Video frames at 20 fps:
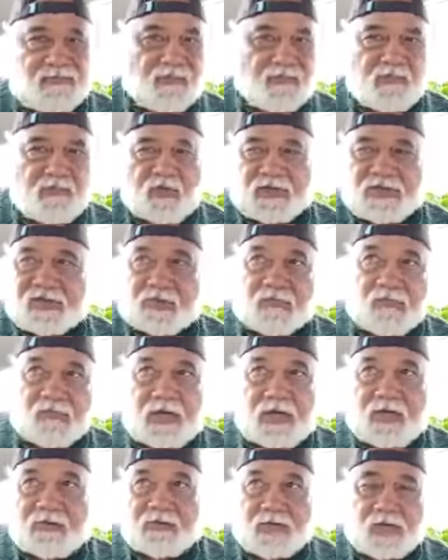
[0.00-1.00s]
from what's
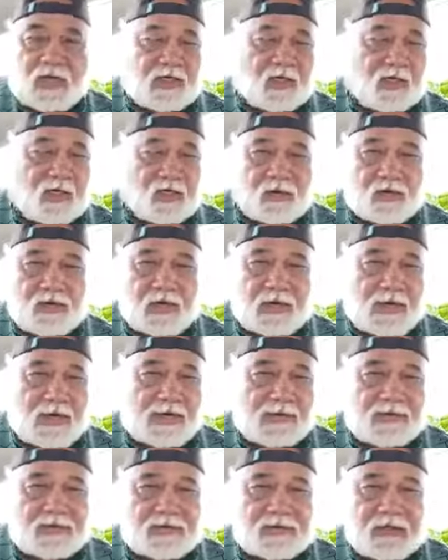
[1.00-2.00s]
around on the
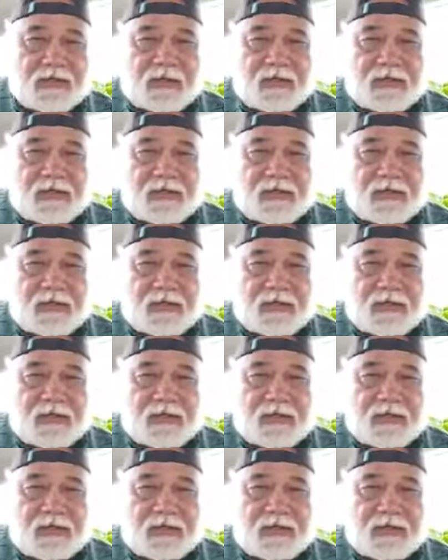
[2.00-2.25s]
lowlands.